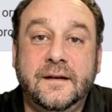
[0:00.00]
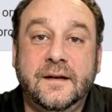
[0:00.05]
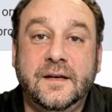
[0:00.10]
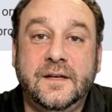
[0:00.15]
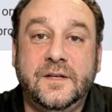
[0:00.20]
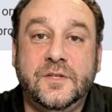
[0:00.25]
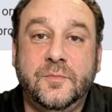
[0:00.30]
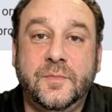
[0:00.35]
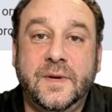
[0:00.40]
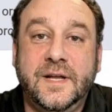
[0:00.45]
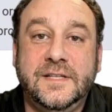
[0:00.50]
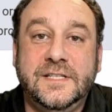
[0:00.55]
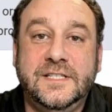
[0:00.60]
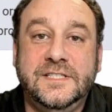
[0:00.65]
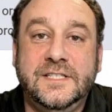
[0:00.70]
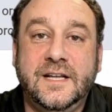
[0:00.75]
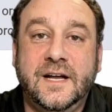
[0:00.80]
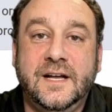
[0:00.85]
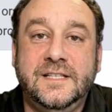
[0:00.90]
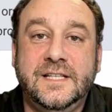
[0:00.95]
You might
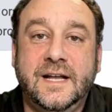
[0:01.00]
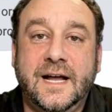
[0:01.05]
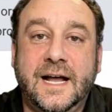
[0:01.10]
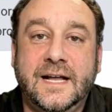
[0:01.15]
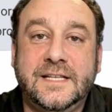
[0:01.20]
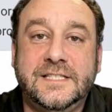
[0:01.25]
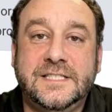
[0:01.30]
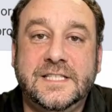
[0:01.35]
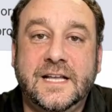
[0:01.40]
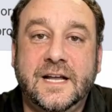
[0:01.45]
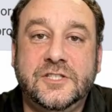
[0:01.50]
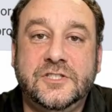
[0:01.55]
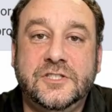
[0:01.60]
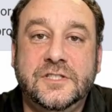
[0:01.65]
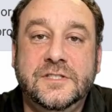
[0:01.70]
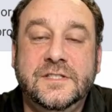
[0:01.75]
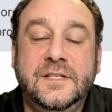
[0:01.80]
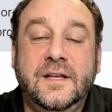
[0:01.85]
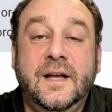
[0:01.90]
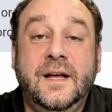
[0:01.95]
decide to add
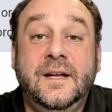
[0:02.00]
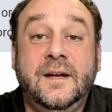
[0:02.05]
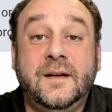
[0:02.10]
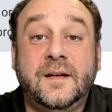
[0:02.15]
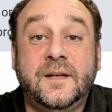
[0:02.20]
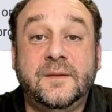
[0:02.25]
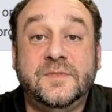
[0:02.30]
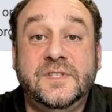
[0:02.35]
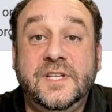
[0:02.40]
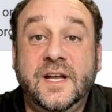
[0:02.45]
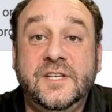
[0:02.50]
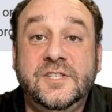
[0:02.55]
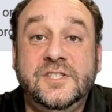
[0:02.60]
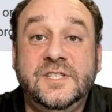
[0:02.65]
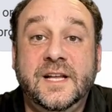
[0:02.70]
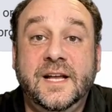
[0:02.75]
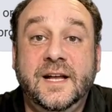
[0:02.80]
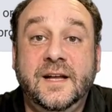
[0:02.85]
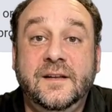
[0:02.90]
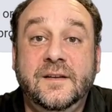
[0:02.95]
sections like
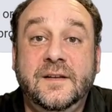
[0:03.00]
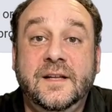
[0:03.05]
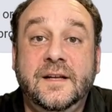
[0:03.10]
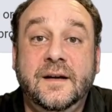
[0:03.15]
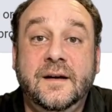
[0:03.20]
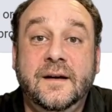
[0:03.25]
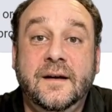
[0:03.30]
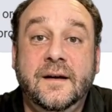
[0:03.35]
objection handling,